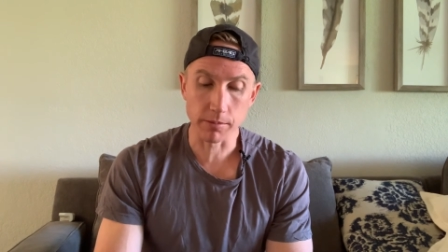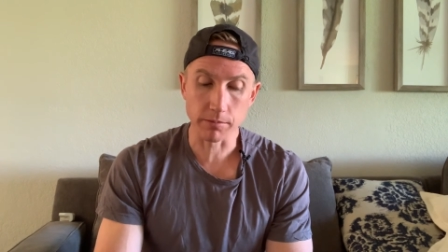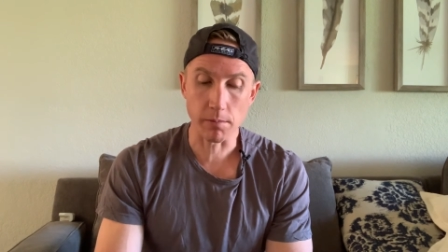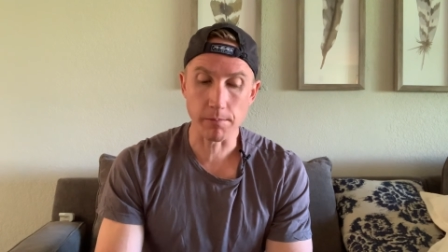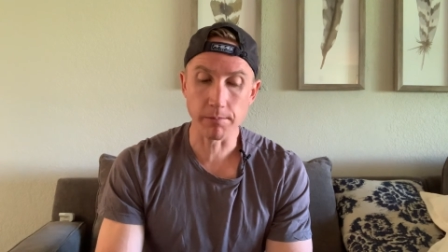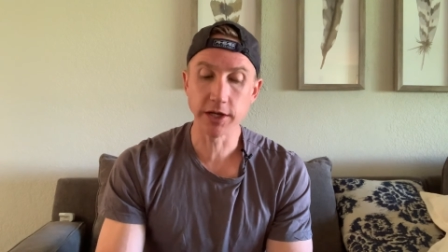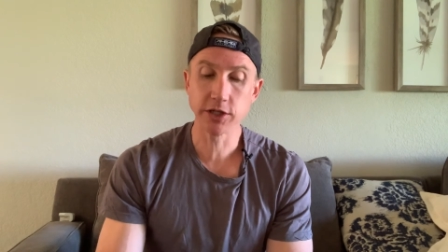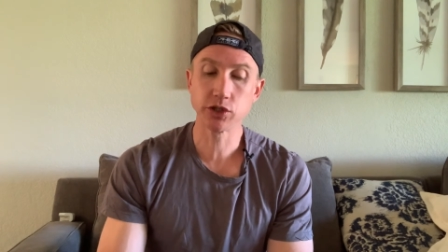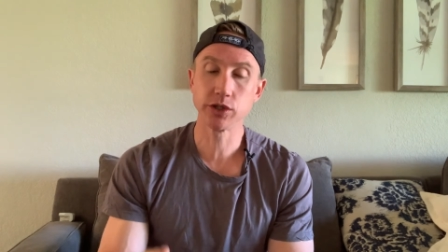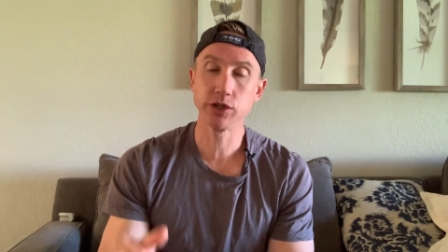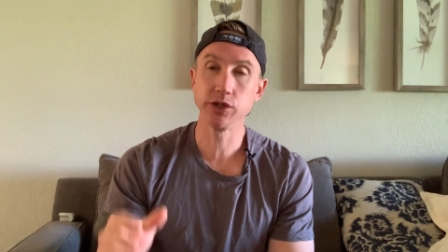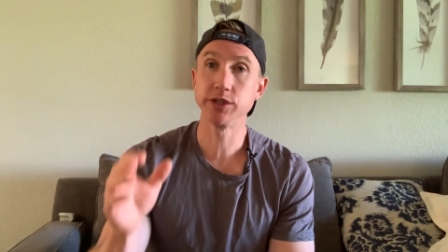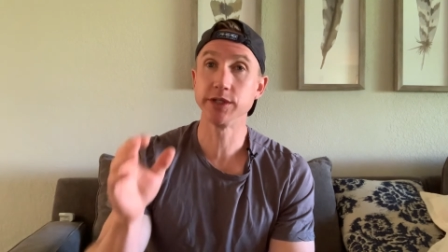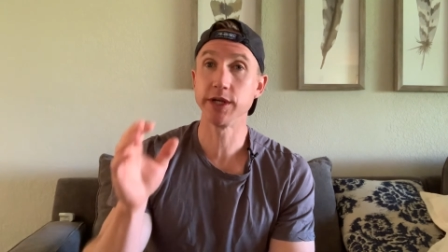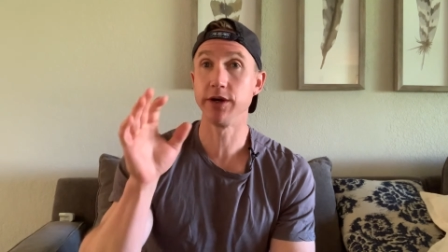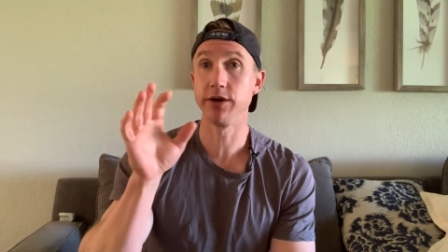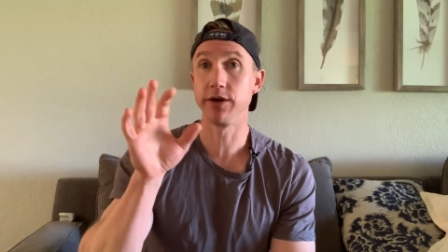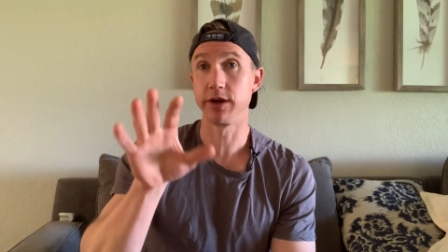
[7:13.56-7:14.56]
make sure you
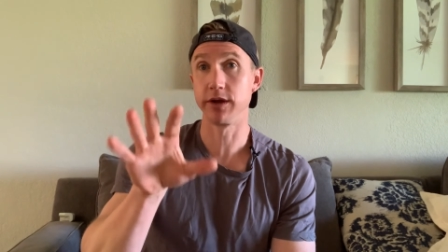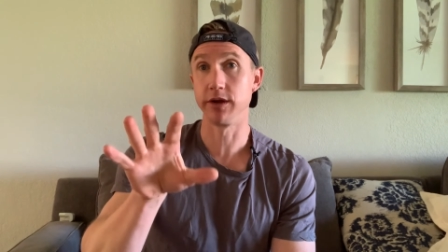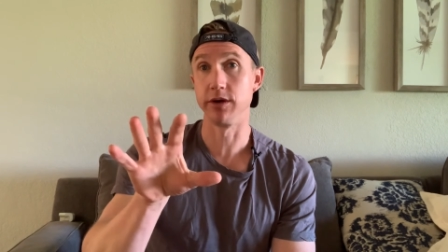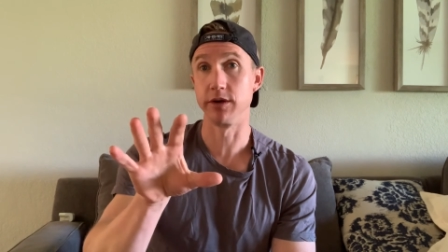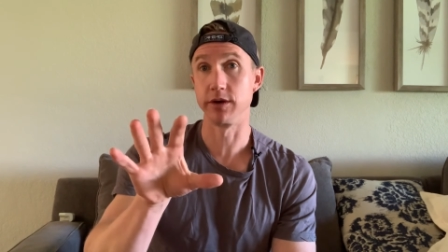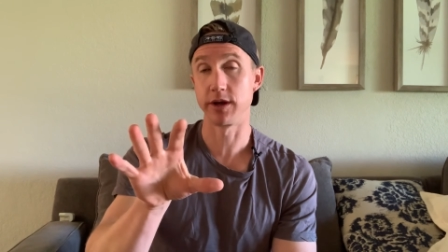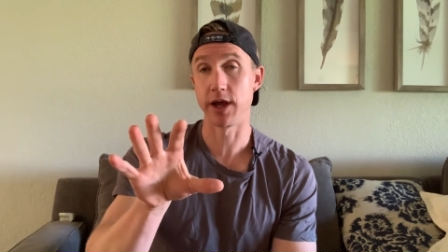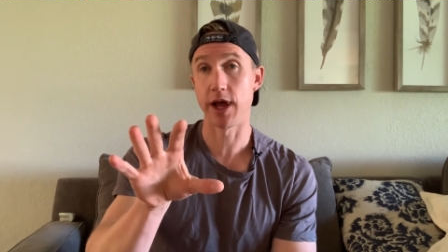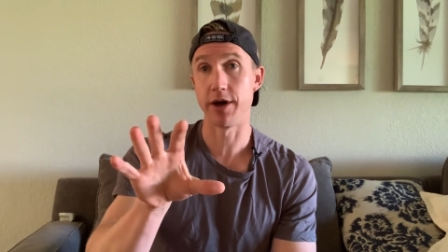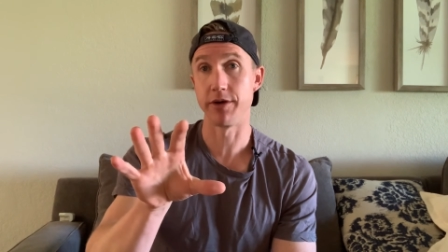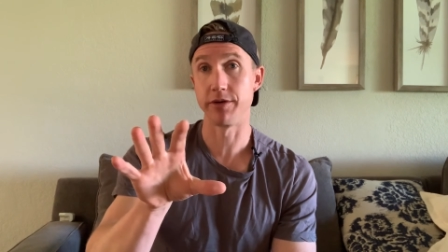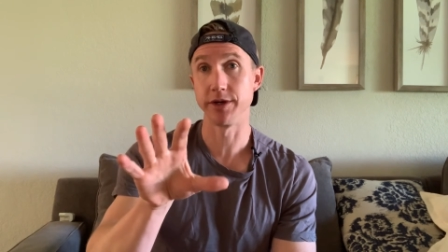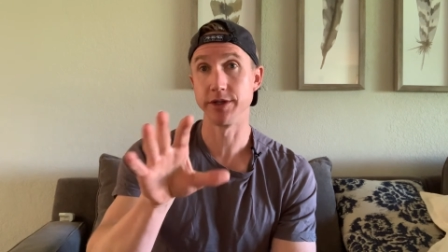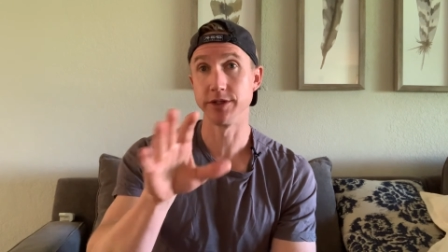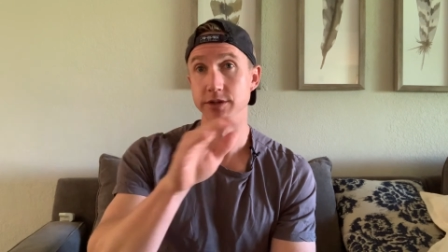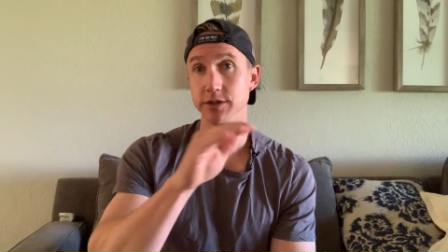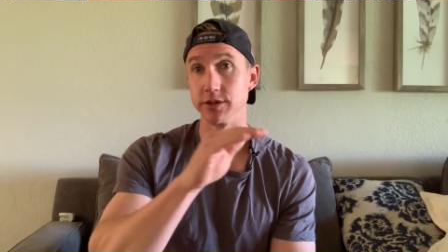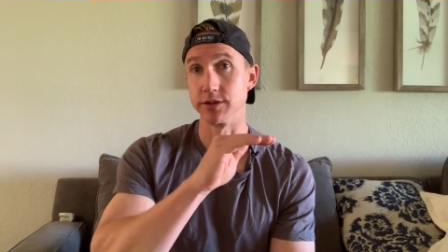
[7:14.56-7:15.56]
set your
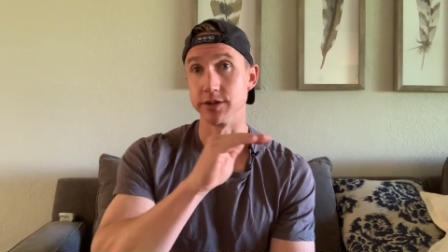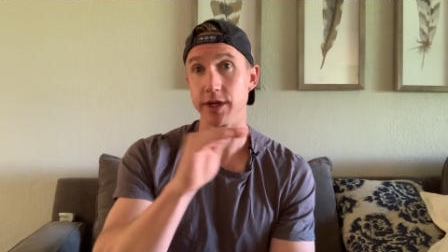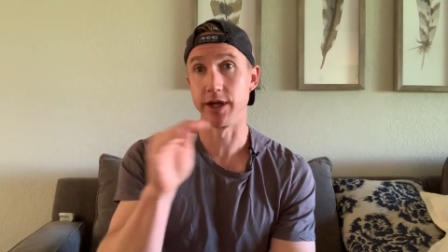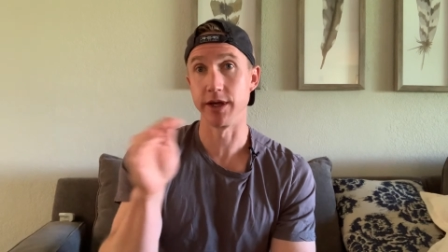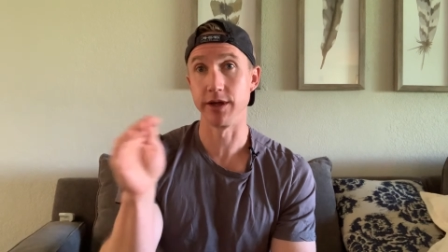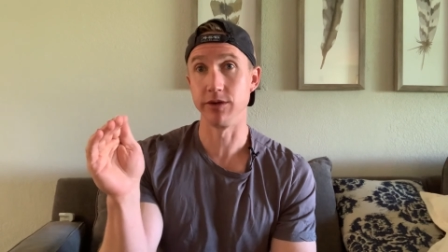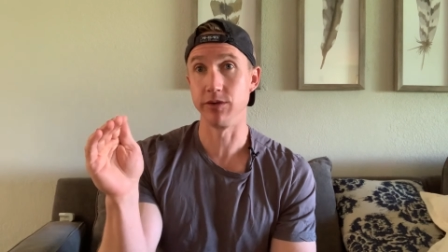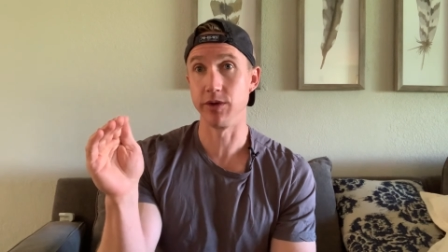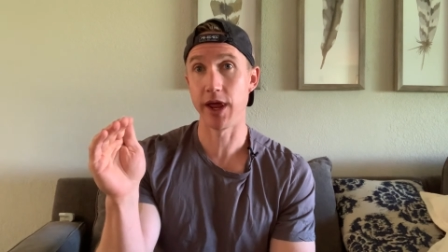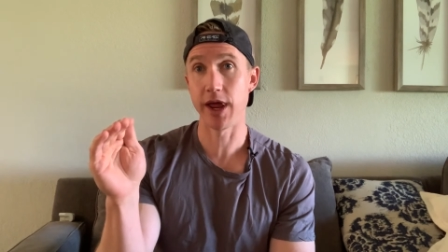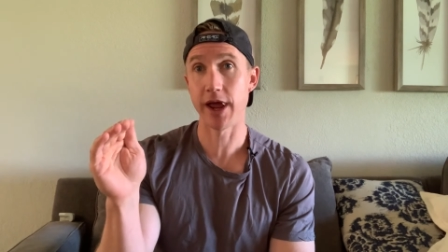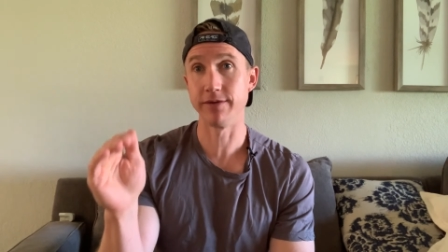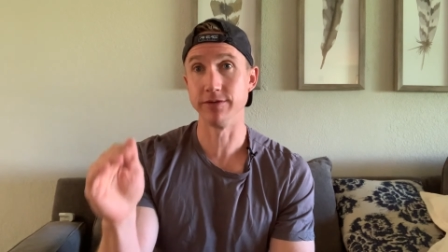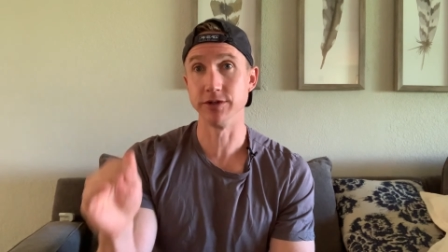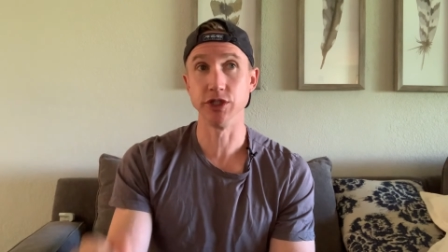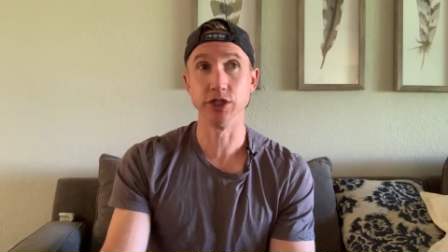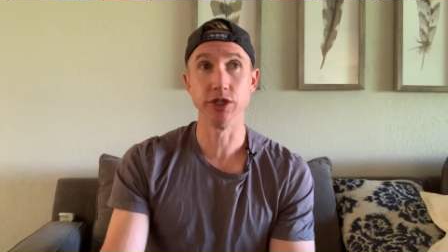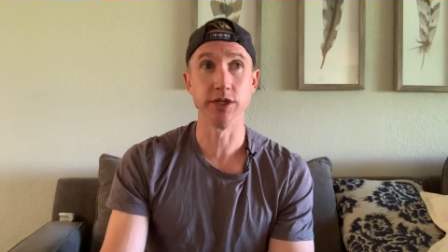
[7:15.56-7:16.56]
calories, because like you can't have
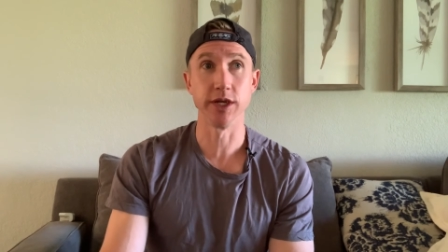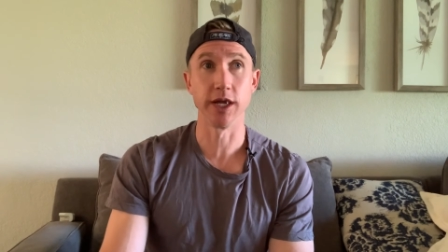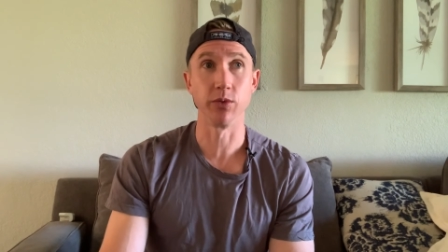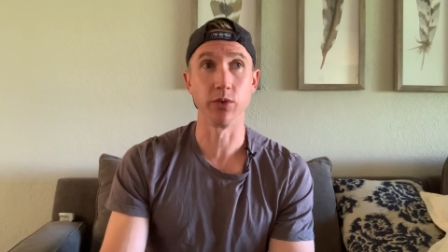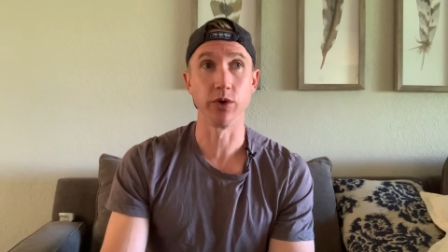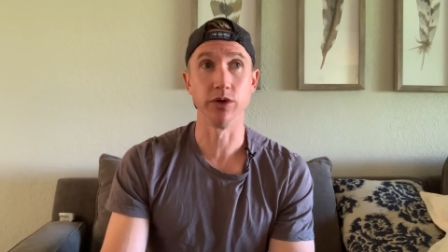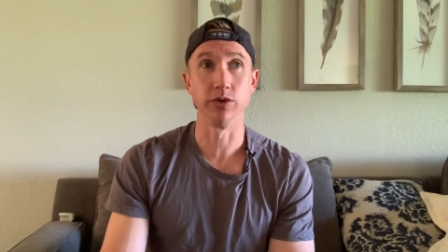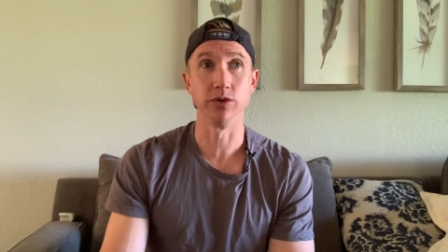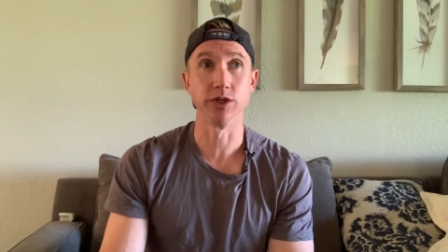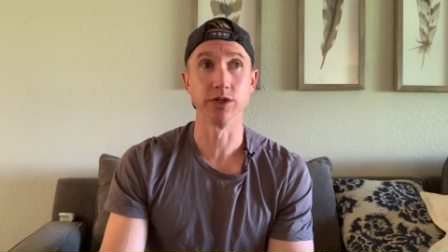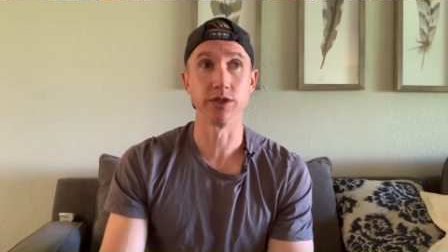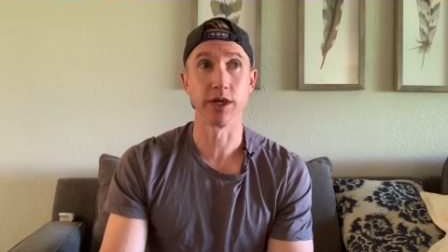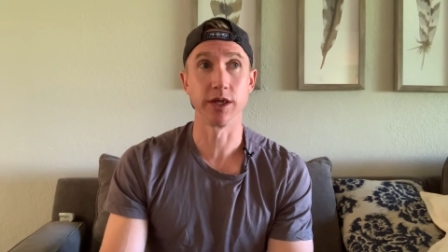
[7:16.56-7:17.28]
a cheat day where you just,